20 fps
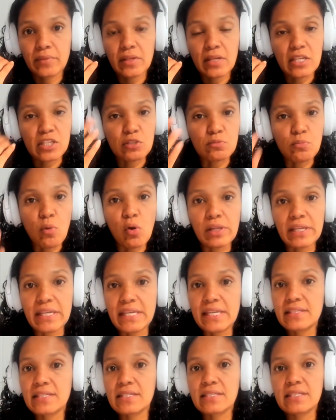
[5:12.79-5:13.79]
small
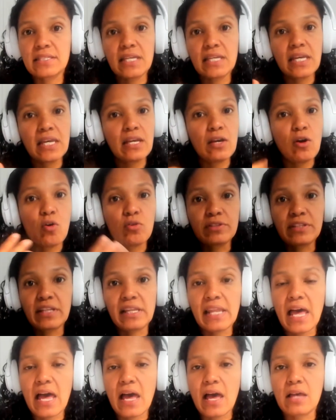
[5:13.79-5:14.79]
intestine or the
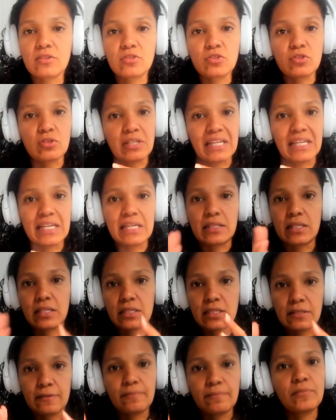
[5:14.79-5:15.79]
lungs or the
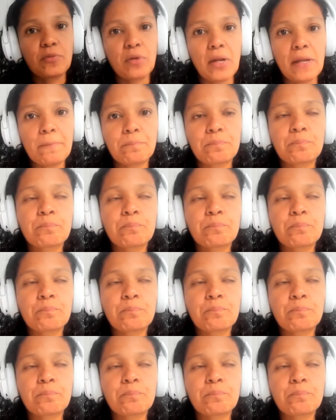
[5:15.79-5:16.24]
kidneys, right?